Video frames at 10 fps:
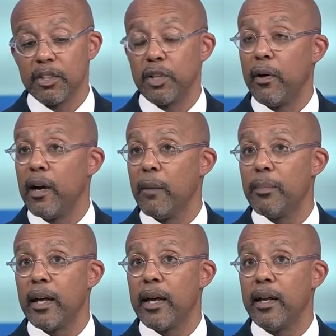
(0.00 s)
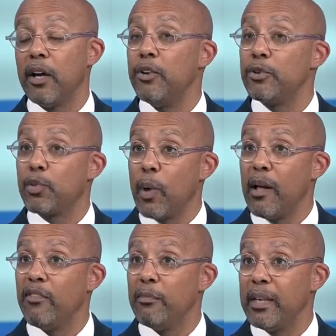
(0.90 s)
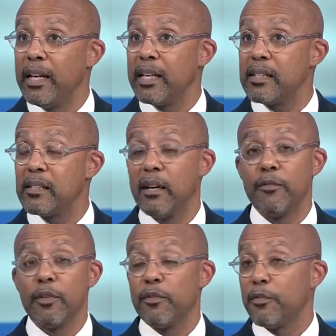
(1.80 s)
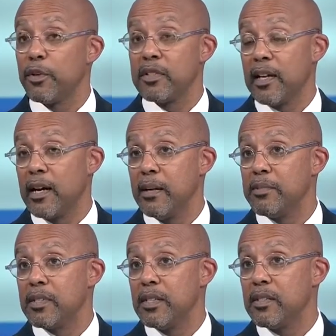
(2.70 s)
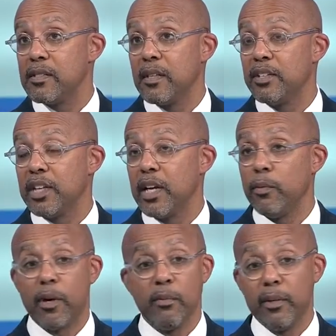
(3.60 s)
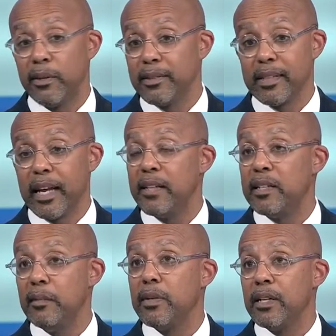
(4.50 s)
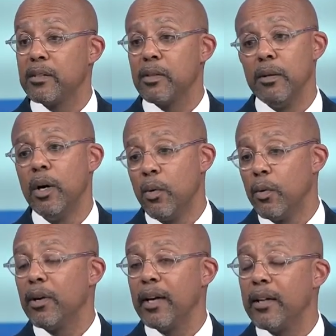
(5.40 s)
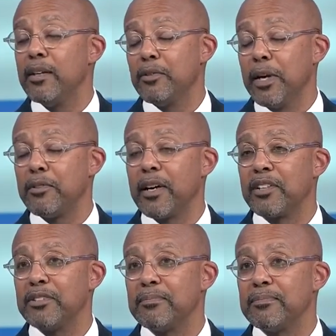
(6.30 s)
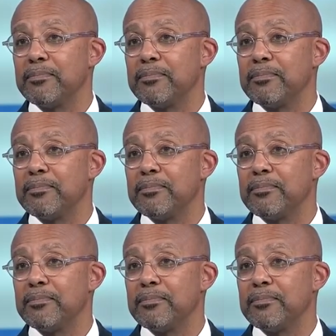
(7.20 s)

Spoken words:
showing up at under 12 minutes for the first time since January when it was at 18 minutes. So we're heading in the right direction.